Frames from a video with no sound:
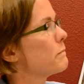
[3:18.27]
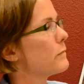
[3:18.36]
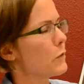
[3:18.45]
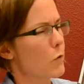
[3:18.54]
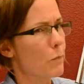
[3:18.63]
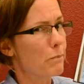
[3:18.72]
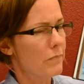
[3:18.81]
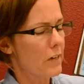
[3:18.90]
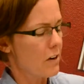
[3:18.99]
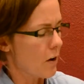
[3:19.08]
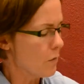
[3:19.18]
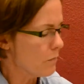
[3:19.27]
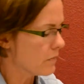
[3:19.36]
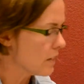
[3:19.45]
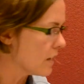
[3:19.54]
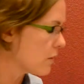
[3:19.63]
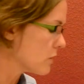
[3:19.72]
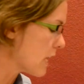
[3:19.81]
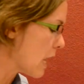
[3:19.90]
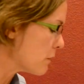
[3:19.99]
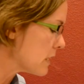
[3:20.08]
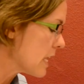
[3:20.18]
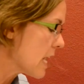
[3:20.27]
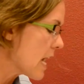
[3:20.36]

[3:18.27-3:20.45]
So there you go. There's that one.